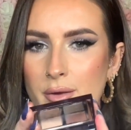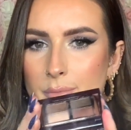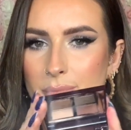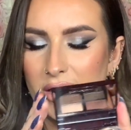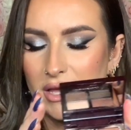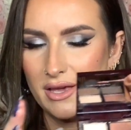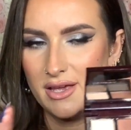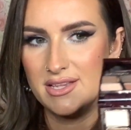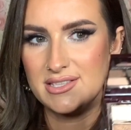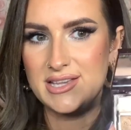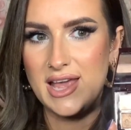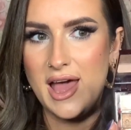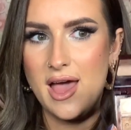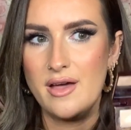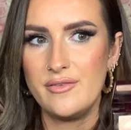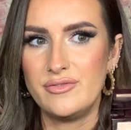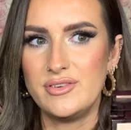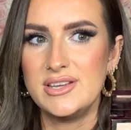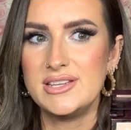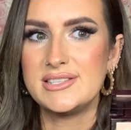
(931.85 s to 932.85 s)
because
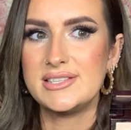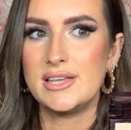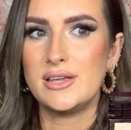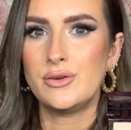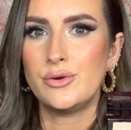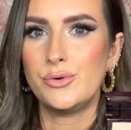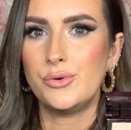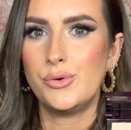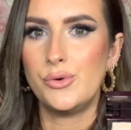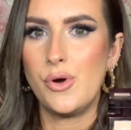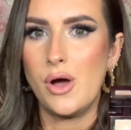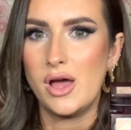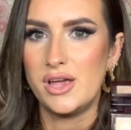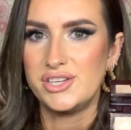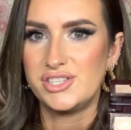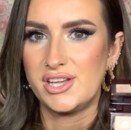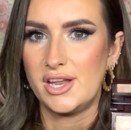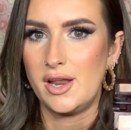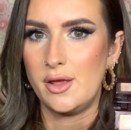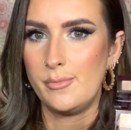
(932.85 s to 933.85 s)
every single
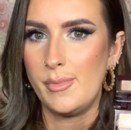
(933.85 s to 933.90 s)
eyeshadow